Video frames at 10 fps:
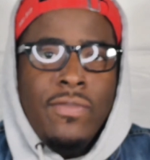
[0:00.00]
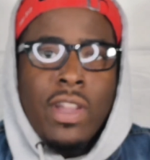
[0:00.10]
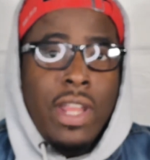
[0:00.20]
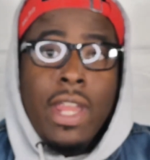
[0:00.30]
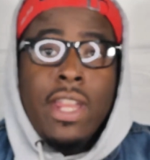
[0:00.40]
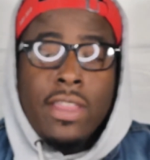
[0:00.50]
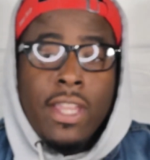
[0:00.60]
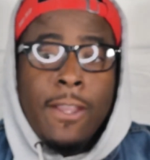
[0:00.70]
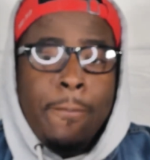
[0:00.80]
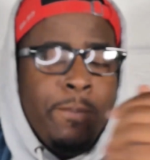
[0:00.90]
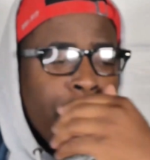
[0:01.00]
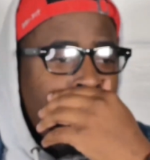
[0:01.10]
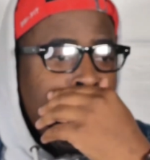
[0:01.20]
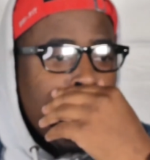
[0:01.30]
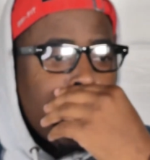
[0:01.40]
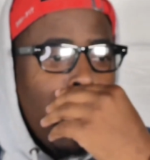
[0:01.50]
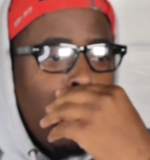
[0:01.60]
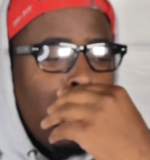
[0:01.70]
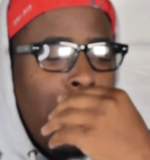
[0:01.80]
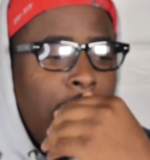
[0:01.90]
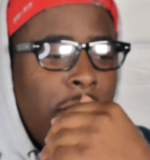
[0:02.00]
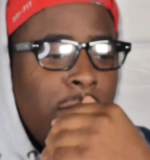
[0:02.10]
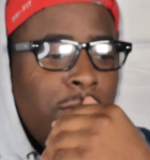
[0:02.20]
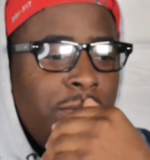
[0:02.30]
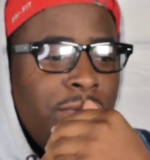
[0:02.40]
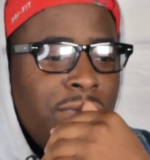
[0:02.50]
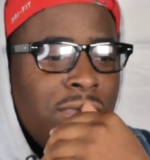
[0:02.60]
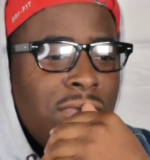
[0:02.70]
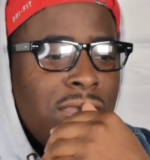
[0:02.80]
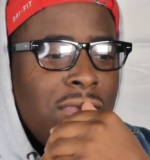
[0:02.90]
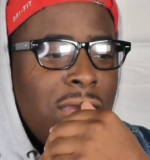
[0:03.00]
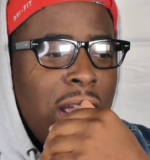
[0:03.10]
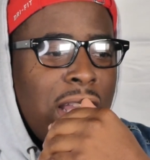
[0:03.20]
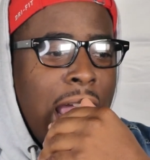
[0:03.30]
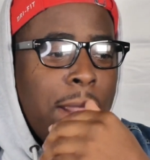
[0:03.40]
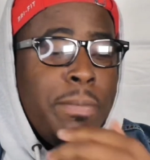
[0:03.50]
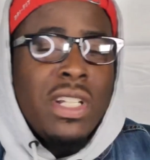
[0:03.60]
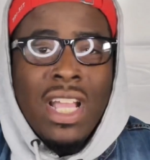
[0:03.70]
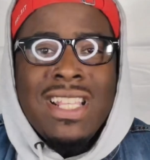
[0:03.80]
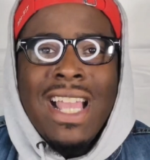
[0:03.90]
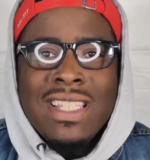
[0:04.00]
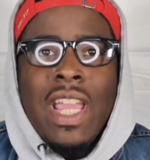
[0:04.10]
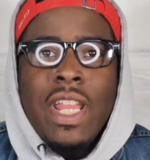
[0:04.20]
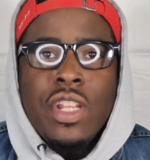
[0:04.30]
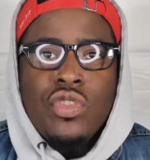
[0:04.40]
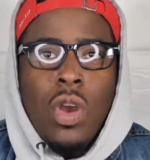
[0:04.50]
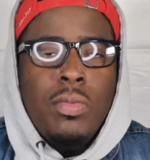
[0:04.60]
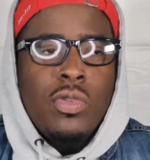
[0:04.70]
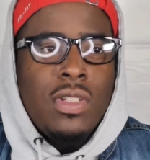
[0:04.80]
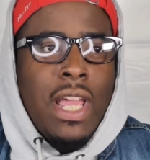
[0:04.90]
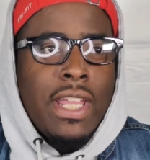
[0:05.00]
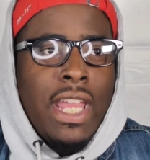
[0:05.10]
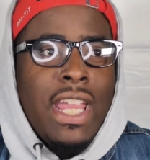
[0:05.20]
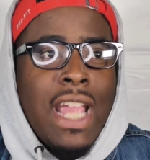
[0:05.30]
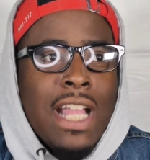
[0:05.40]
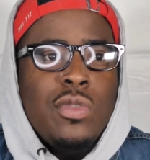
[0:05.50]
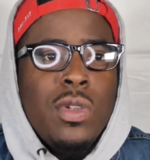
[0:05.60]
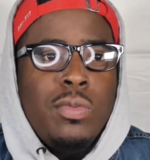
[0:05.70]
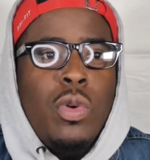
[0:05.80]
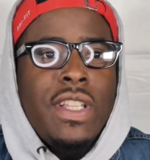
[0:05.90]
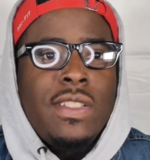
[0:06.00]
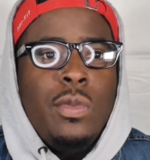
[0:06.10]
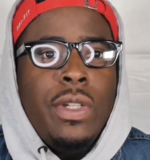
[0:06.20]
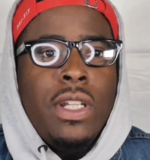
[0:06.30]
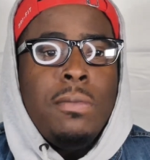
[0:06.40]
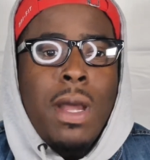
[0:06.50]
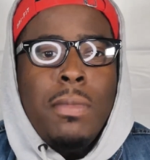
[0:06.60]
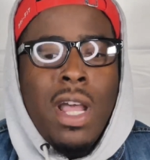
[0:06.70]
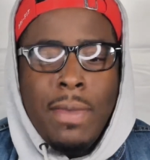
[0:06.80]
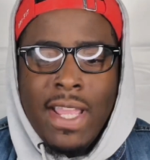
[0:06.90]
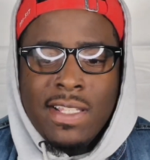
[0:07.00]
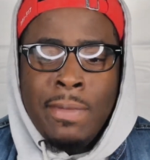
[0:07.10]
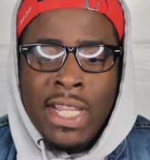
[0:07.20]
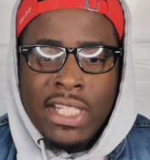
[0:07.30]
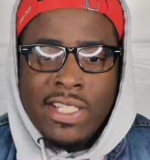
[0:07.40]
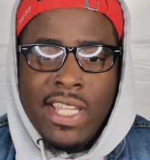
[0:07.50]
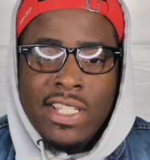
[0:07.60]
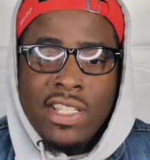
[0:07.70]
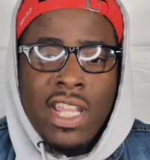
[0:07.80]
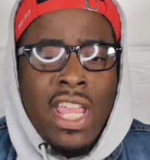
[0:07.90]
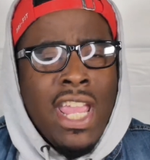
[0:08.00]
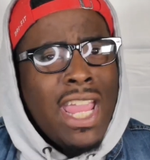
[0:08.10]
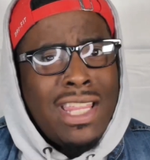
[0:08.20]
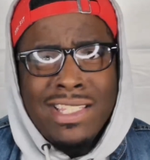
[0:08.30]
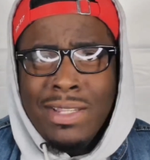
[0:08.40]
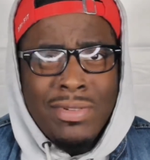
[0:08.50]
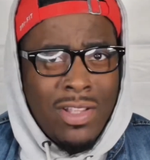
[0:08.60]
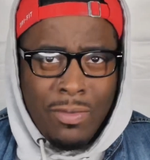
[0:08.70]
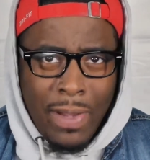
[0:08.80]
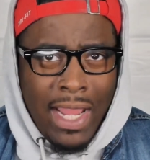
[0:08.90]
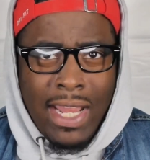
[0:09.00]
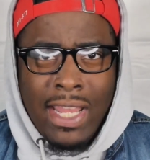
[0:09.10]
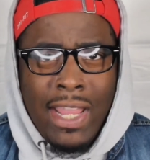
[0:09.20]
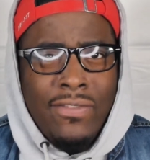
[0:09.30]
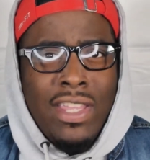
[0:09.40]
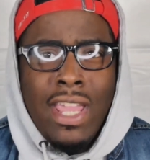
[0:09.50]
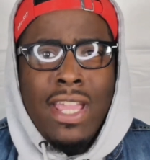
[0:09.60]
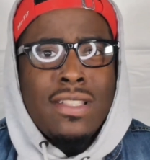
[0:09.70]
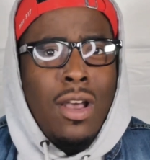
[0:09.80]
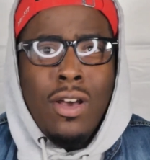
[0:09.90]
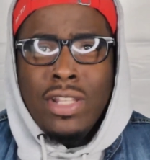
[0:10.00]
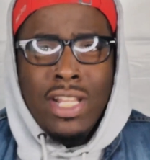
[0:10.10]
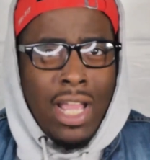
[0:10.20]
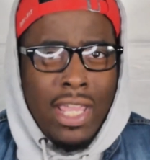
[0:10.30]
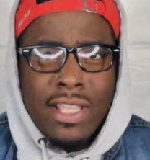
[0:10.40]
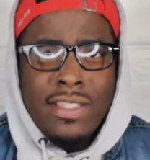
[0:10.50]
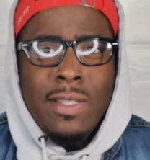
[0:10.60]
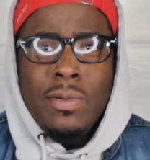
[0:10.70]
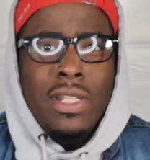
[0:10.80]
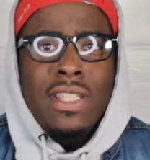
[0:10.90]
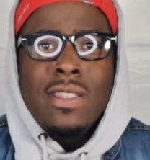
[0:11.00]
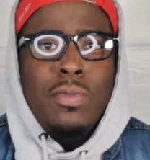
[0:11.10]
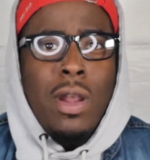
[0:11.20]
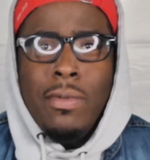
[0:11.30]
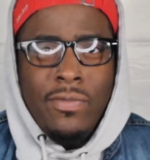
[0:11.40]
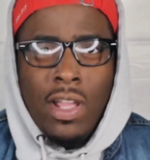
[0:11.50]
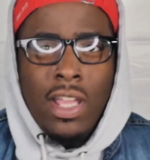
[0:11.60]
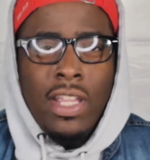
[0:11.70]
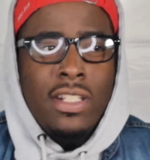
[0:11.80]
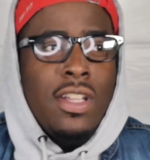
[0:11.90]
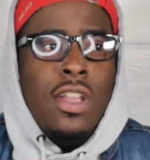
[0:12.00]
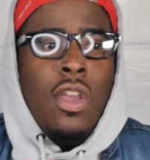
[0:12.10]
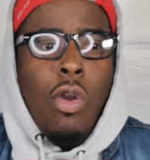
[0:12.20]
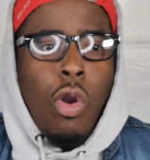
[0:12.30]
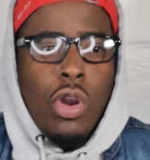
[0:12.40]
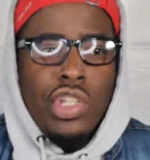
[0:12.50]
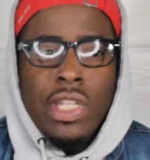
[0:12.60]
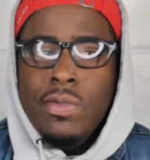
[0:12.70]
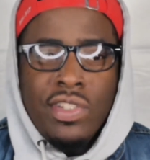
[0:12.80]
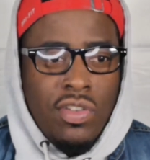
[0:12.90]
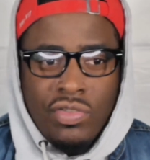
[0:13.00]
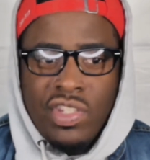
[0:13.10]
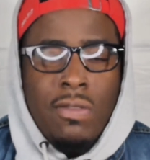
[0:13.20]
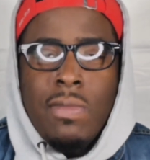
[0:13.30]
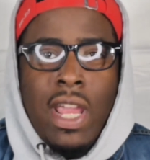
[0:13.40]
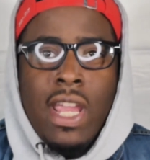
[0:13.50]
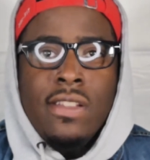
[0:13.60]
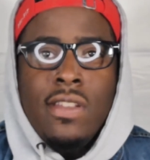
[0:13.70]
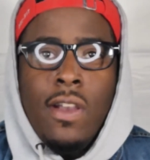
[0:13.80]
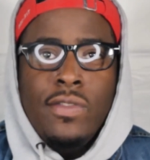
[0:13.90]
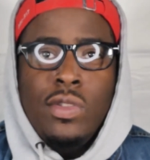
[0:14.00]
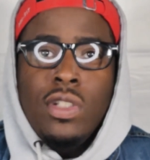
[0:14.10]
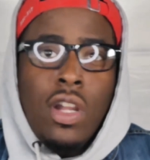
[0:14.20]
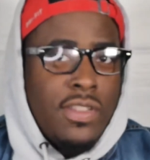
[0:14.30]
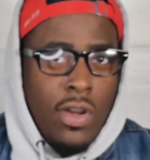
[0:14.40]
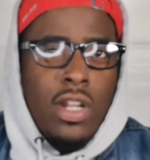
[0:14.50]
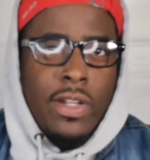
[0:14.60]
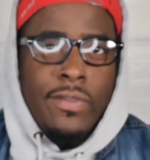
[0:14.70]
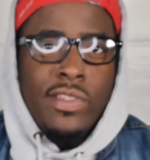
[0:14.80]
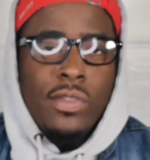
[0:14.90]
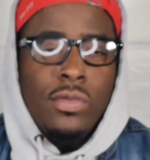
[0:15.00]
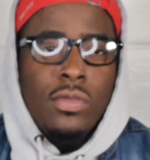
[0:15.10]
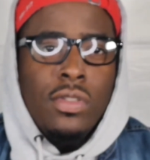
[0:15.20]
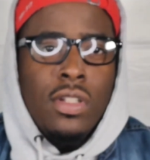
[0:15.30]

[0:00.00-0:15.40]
fucking anything. So, like, because I stayed in trouble, like, it got to a point to where my mom had to make a decision. Either she was going to pay that hefty-ass Aldine ISD Police Department fine, or she was just going to ship my ass off to an alternative school,